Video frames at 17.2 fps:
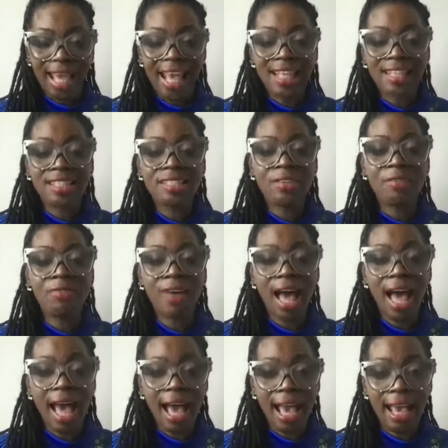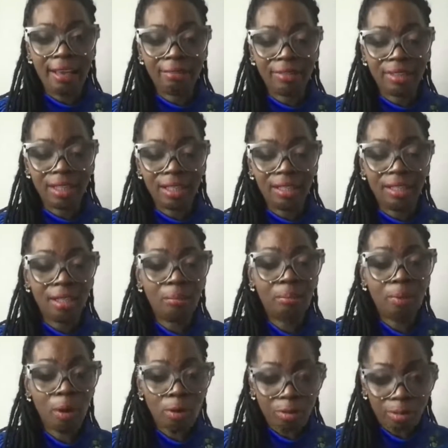and survived the
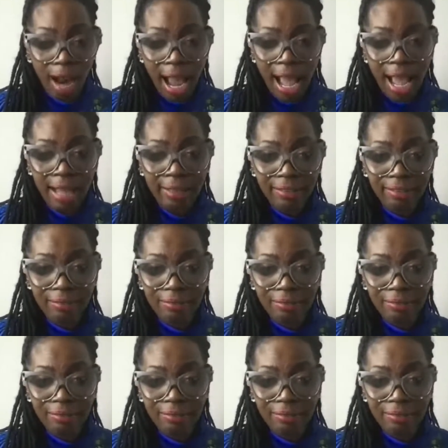boat ride.